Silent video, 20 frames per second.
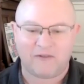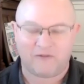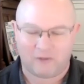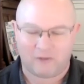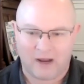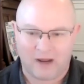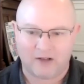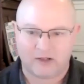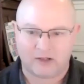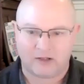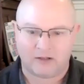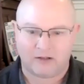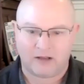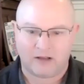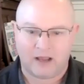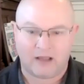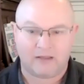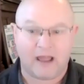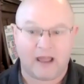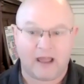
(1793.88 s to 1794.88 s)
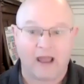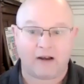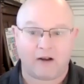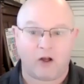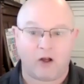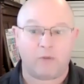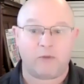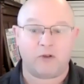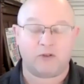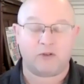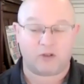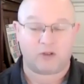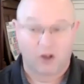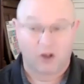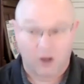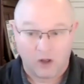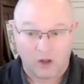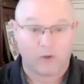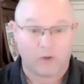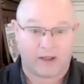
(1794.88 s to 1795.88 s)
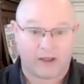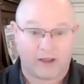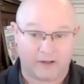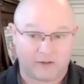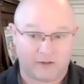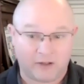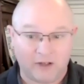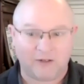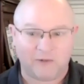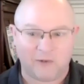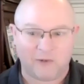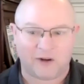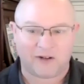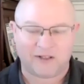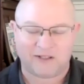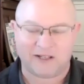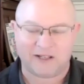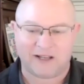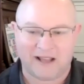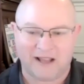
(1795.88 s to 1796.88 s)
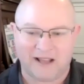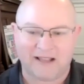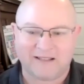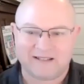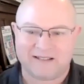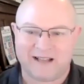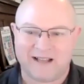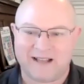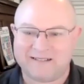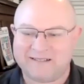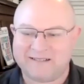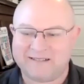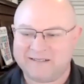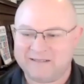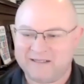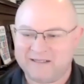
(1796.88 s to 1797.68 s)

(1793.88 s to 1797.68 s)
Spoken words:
information. And that almost always works against us.